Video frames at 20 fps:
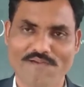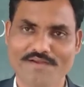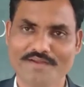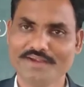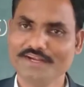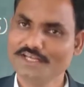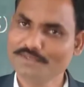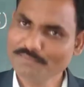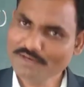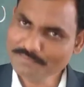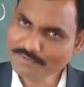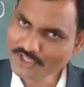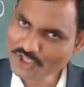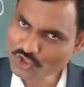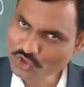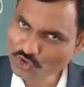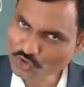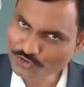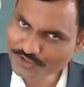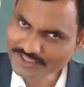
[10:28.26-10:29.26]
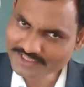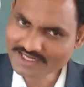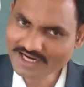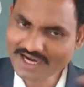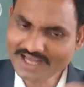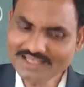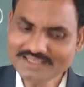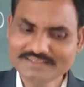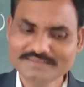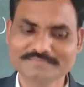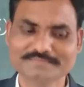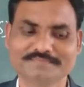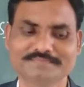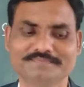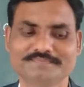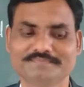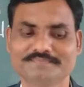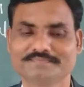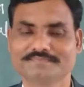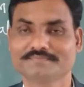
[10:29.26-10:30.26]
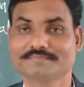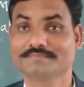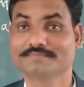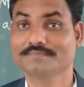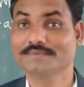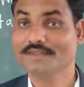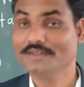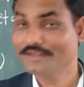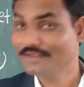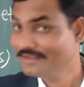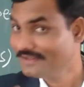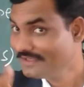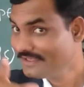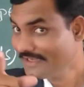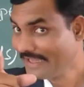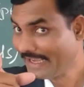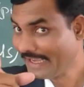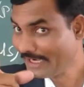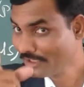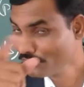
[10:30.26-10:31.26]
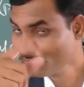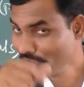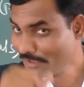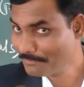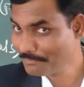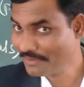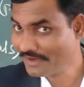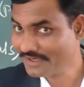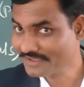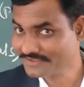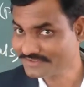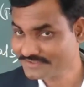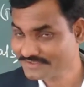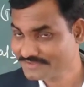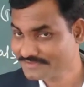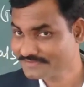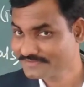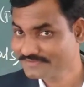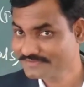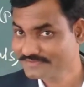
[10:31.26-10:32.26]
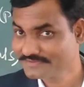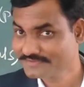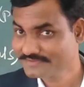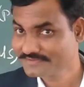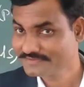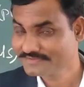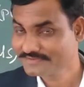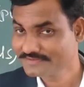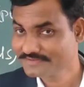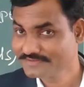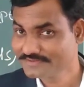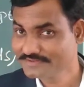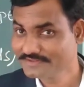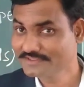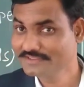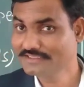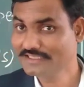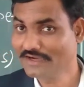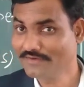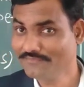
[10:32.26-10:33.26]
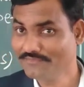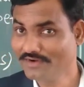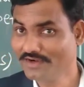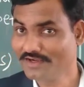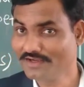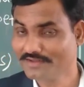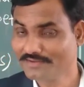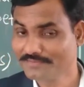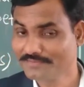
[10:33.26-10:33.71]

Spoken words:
It may be conical in Annona plant, Sitafa.